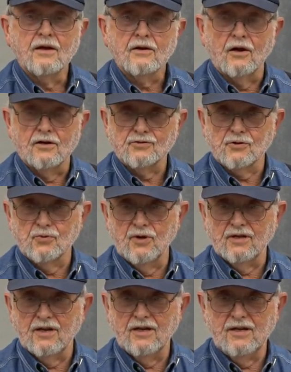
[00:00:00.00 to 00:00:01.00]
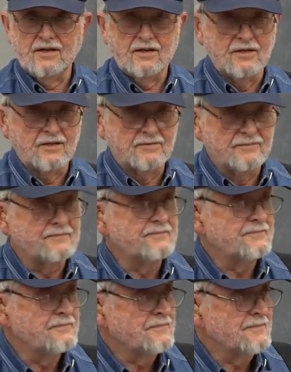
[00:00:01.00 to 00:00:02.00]
Consequently, uh,
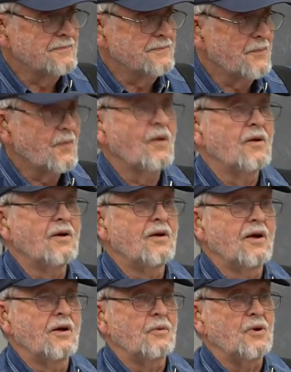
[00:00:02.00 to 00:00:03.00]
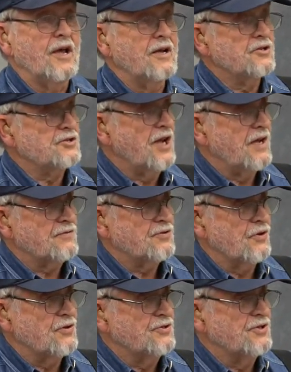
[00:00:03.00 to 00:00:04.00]
we had a staff
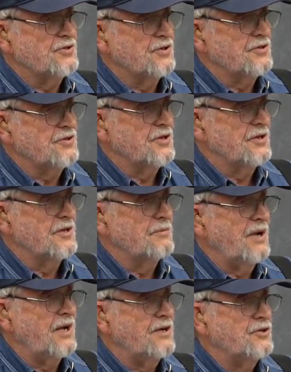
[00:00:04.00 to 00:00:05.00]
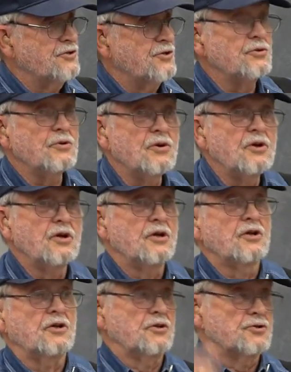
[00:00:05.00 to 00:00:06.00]
sergeant that uh, managed to
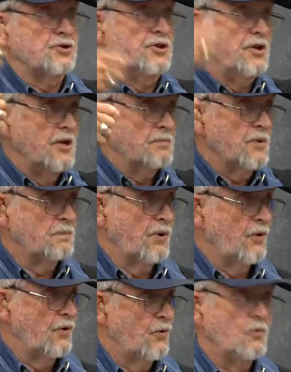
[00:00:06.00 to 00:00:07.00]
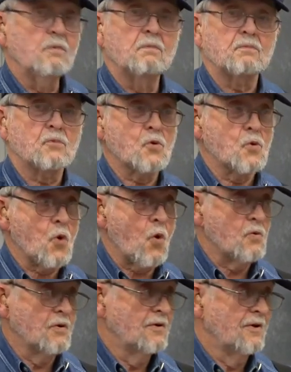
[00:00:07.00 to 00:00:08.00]
shinny up the pole,
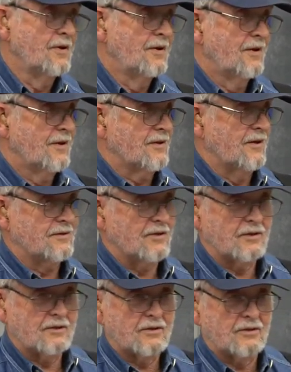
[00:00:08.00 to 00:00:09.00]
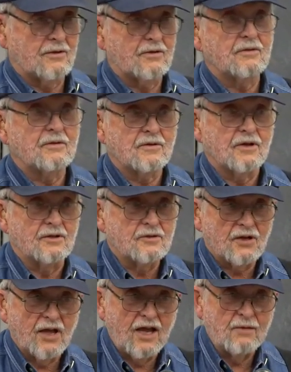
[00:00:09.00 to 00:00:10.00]
cut the, cut
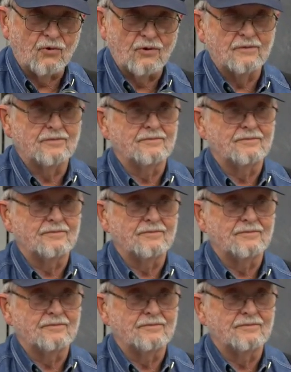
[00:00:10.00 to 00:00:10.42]
the cable.